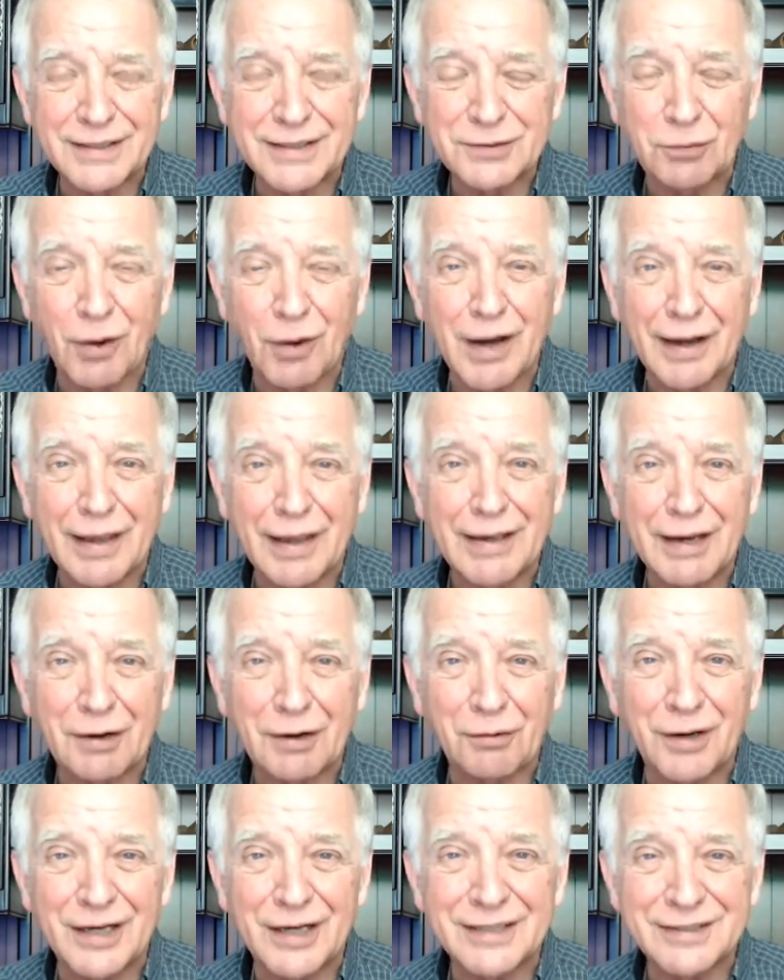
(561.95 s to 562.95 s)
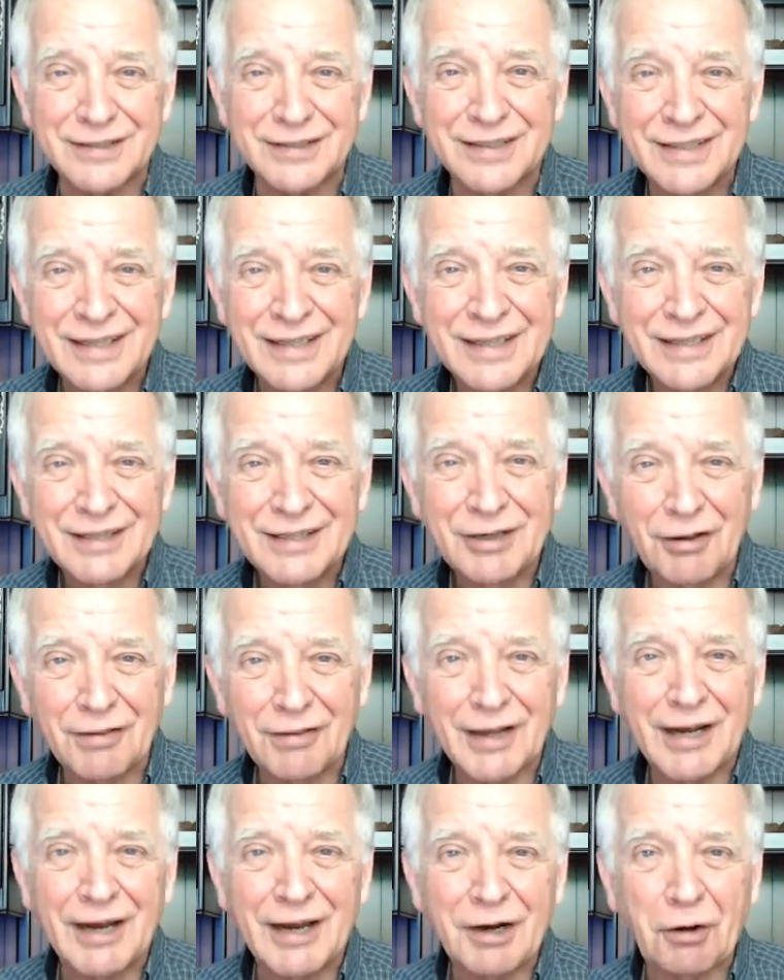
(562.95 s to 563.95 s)
walking across, you know, the
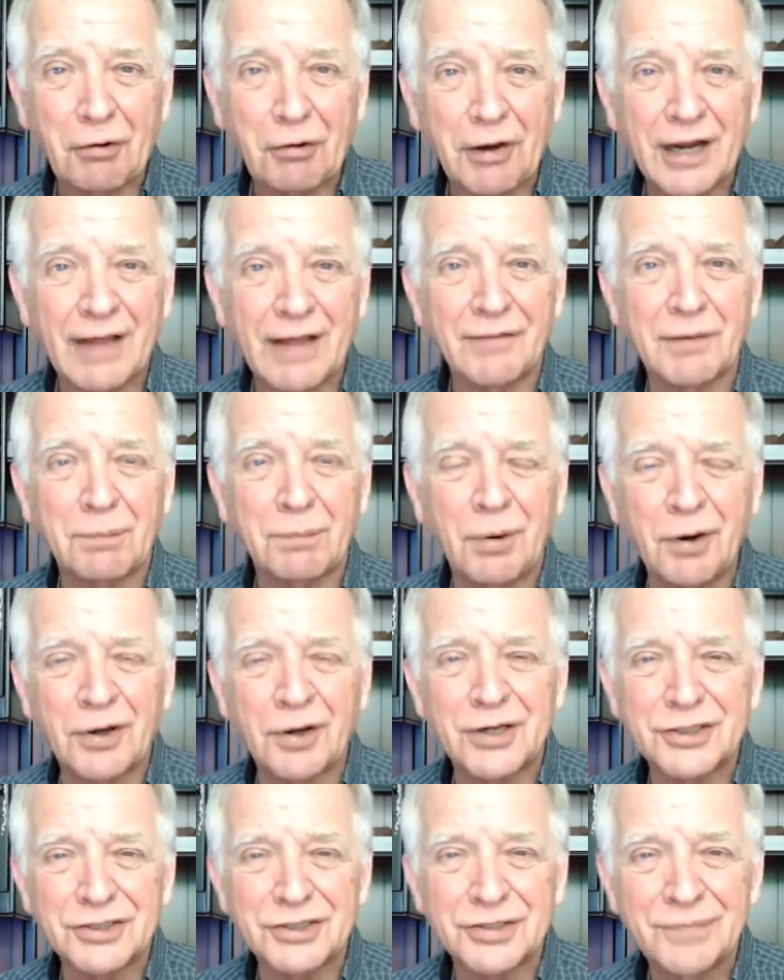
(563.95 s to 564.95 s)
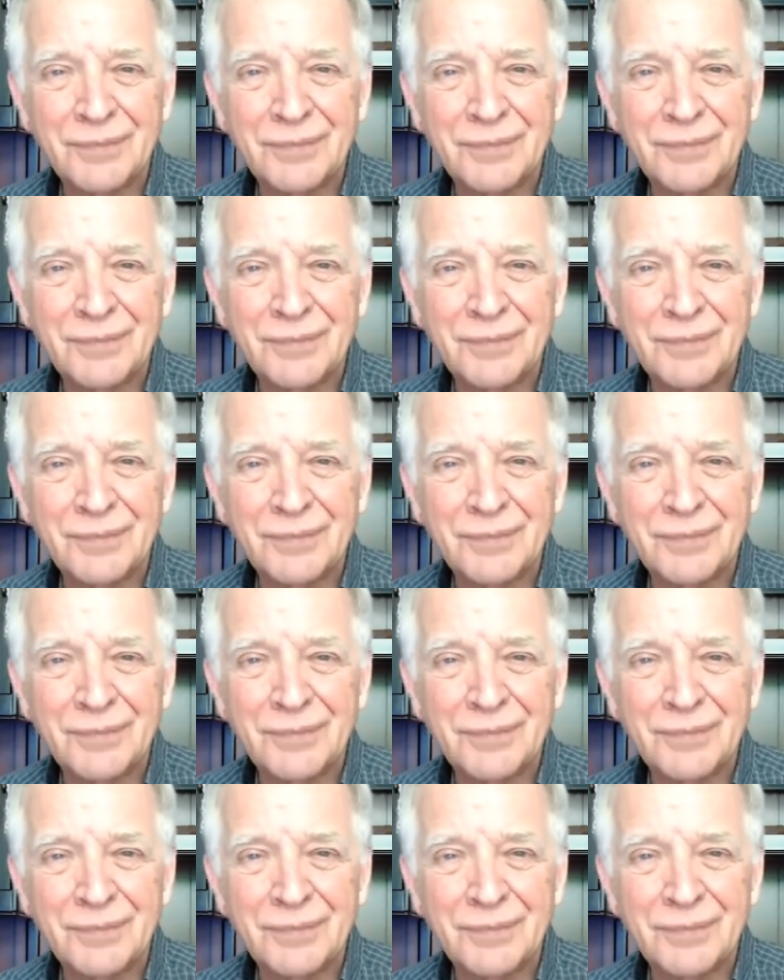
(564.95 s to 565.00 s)
concrete on the porch.